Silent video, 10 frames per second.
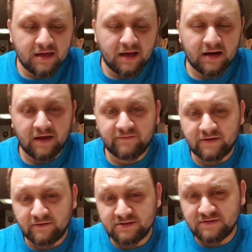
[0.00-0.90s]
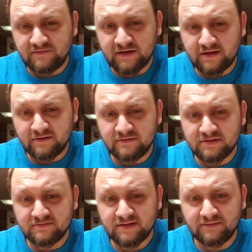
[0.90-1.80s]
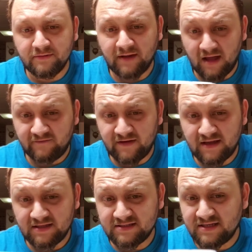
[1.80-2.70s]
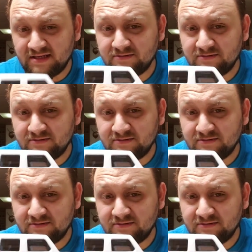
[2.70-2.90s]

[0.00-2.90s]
And I've been watching videos and people modifying these things,